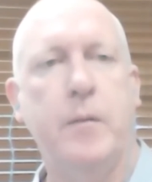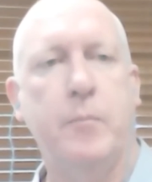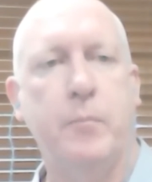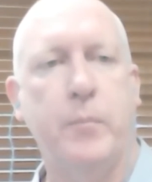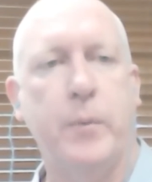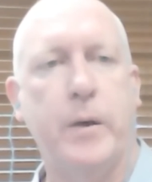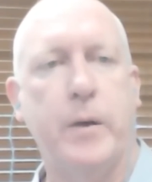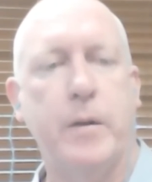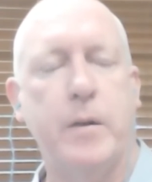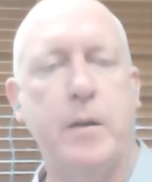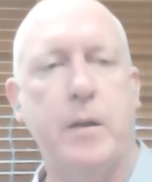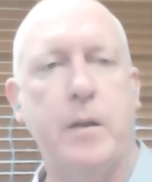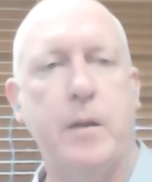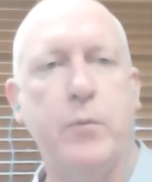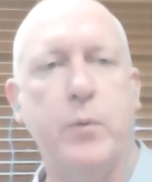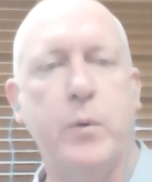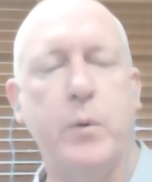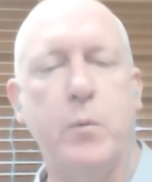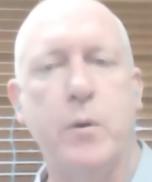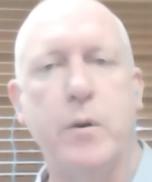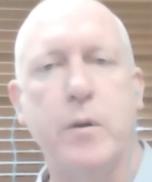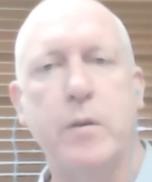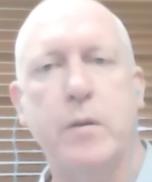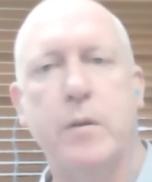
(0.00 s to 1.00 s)
But if we
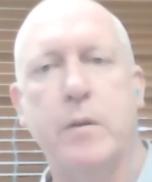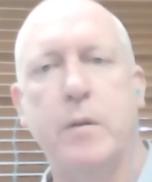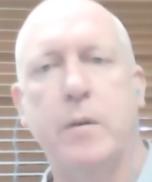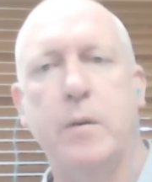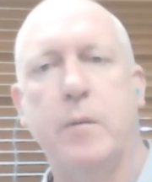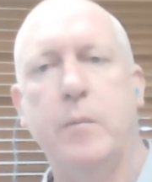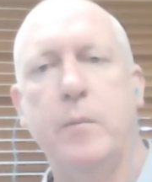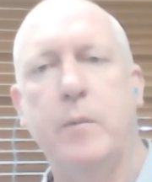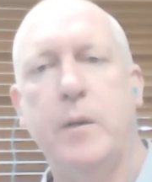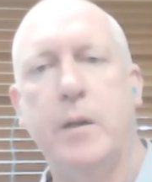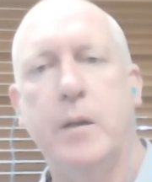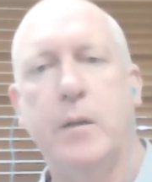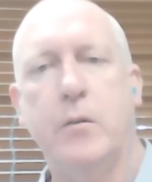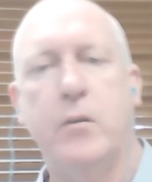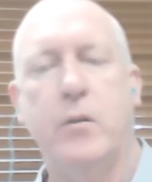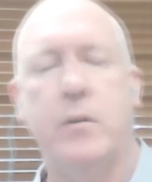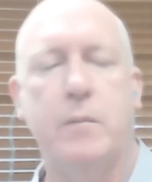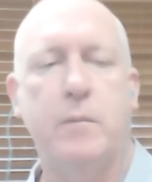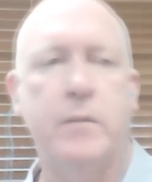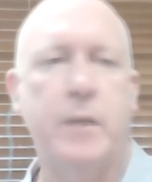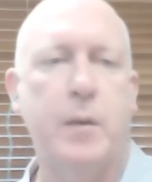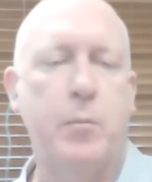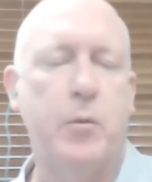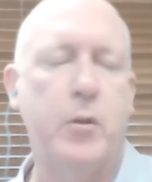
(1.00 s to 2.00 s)
wanted to do, you know,
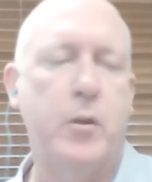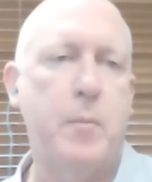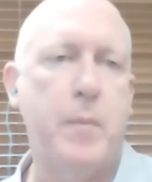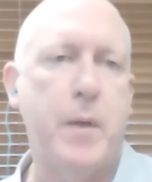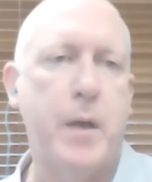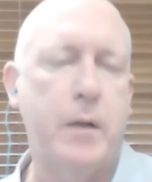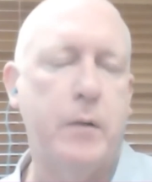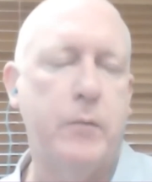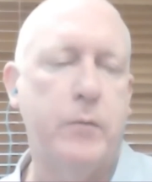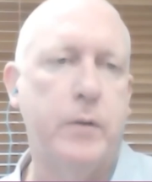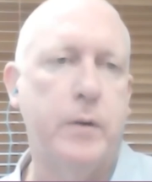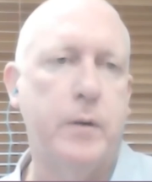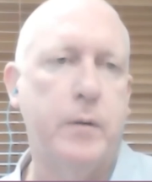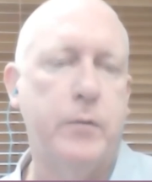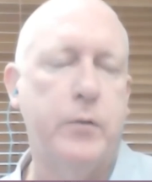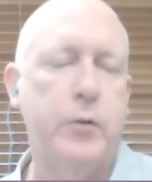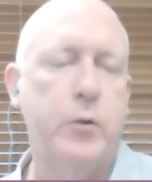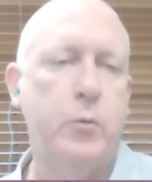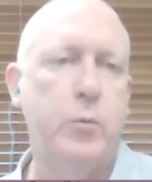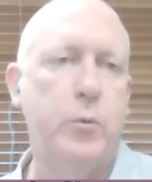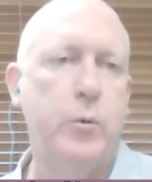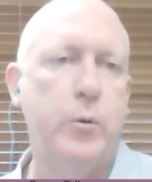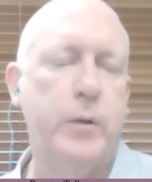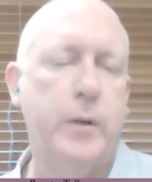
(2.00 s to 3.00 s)
double the amount of
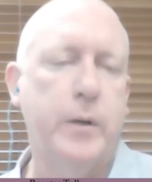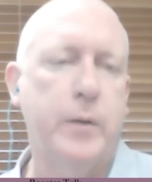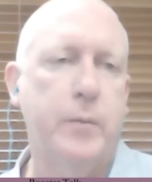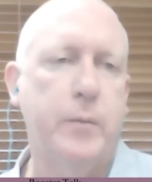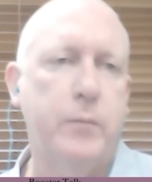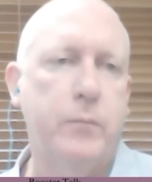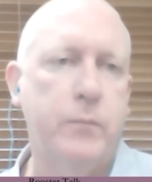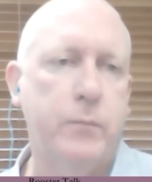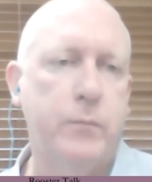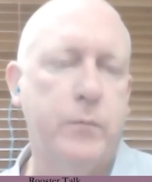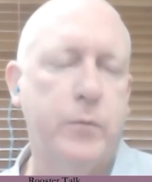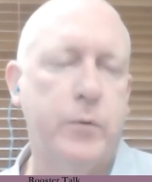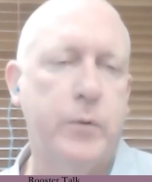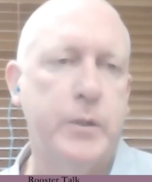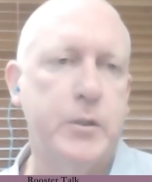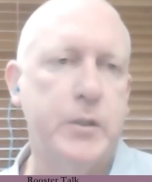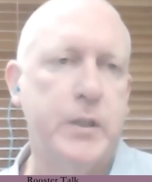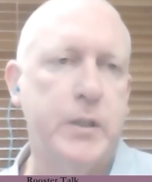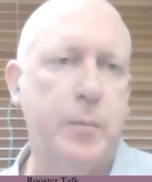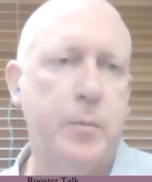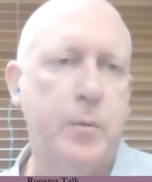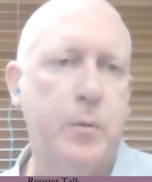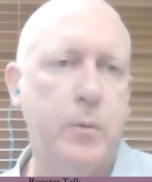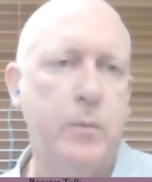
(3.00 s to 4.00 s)
field work, for
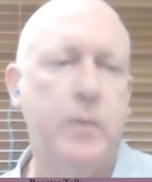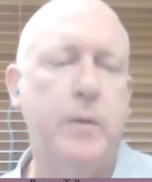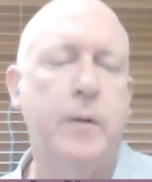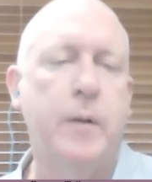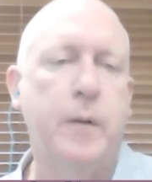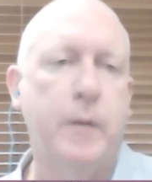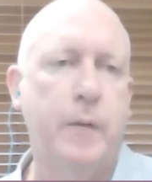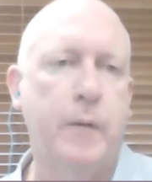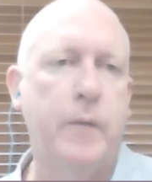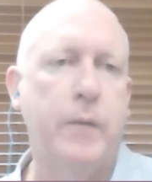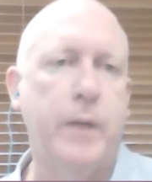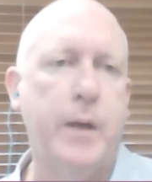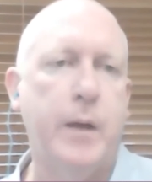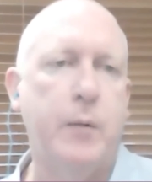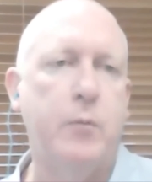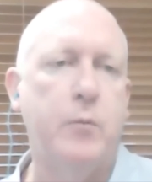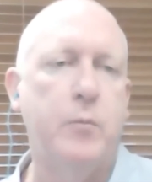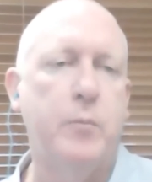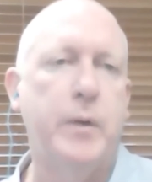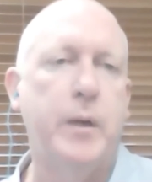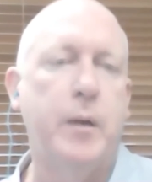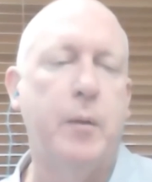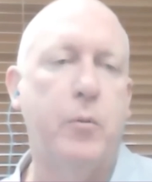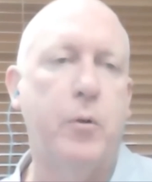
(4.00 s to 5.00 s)
example, that would
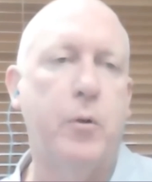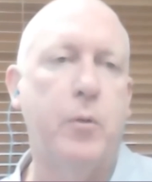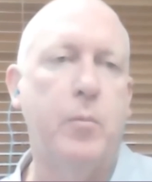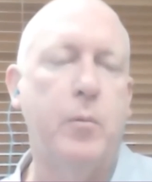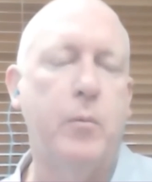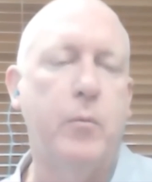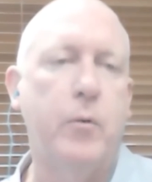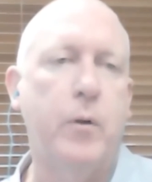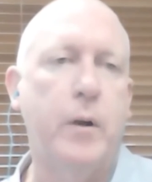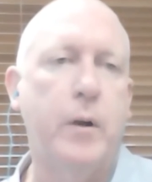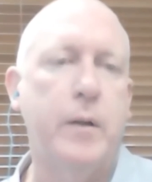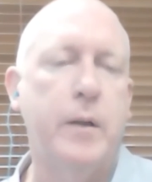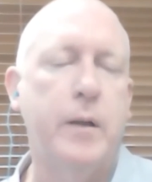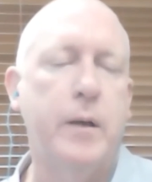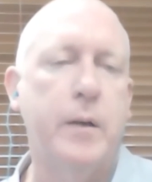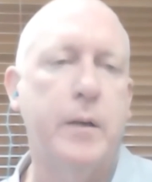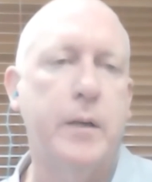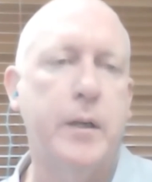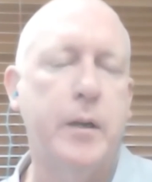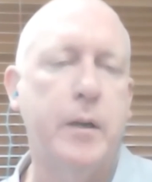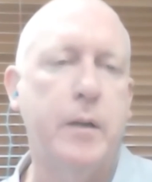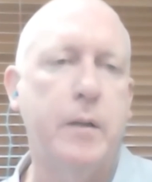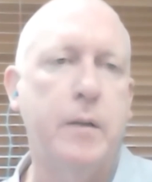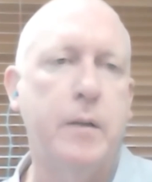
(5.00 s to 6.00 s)
be a problem right now,
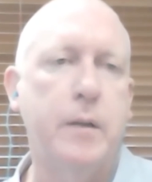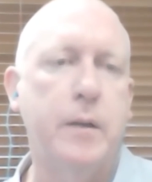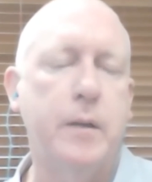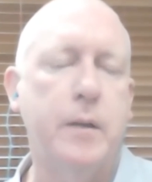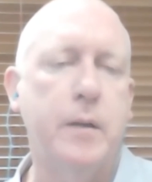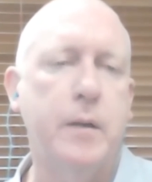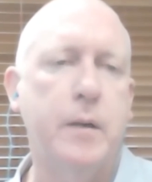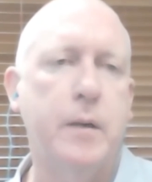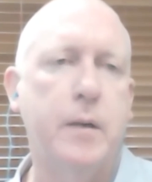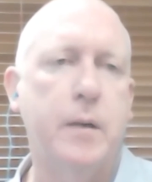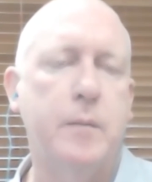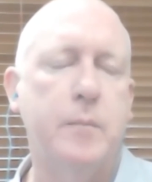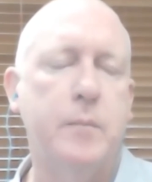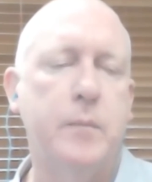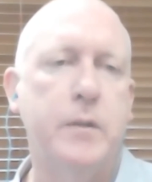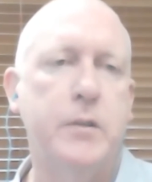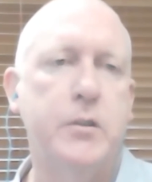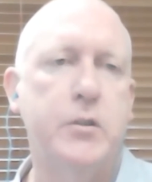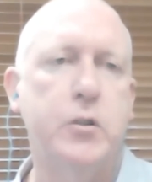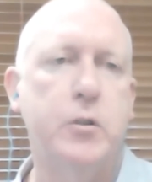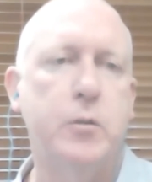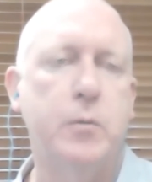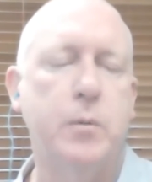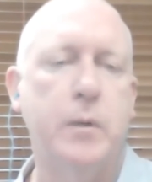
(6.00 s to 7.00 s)
getting the
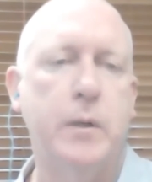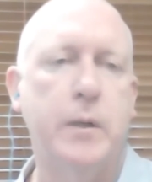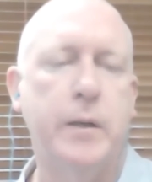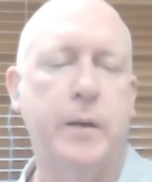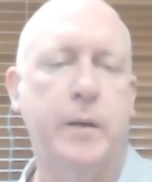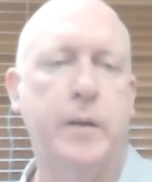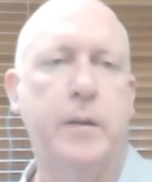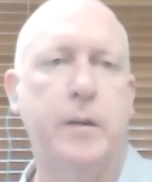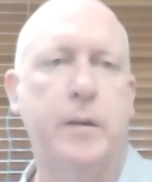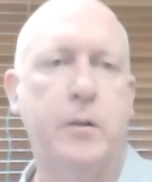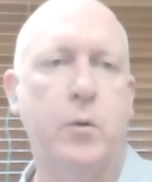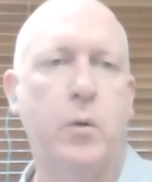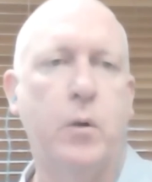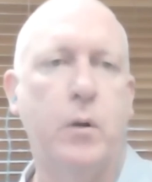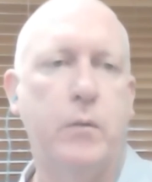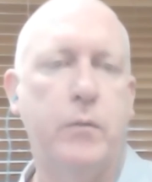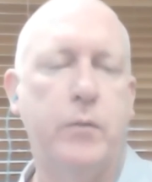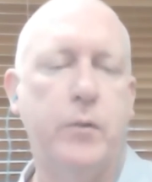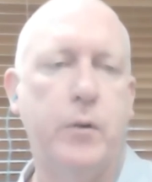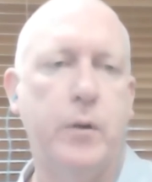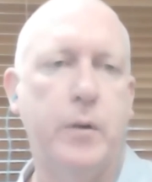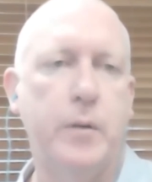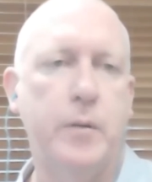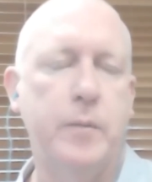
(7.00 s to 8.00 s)
suitably
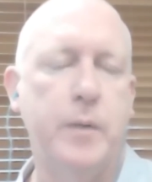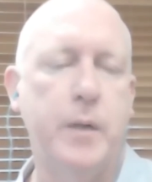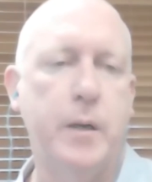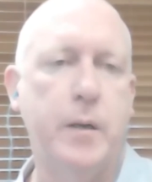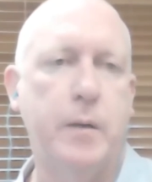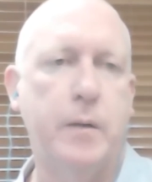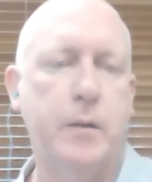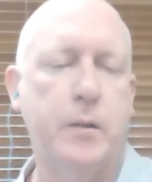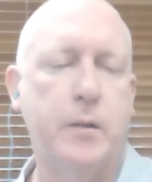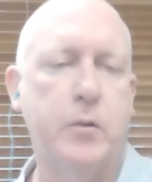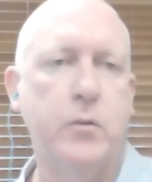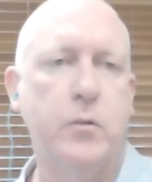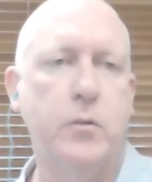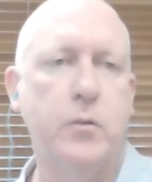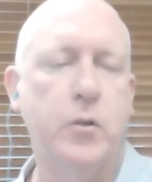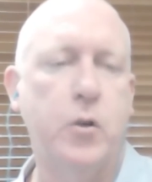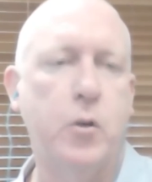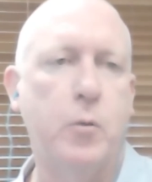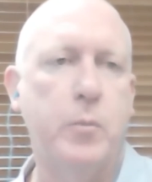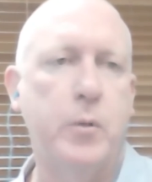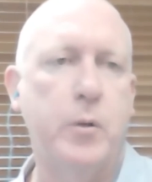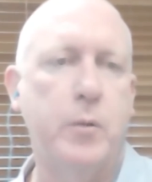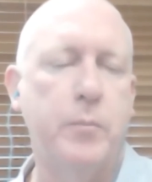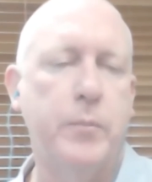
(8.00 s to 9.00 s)
qualified, you know, good,
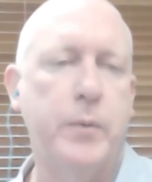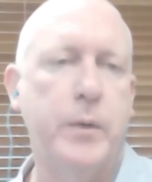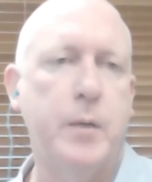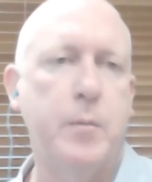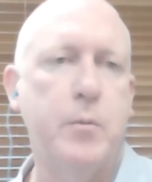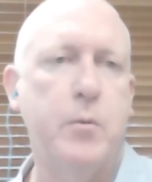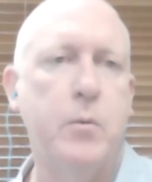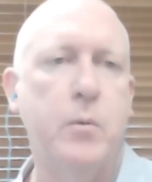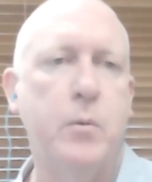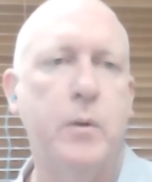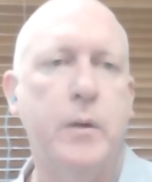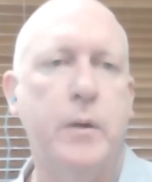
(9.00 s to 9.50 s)
competent people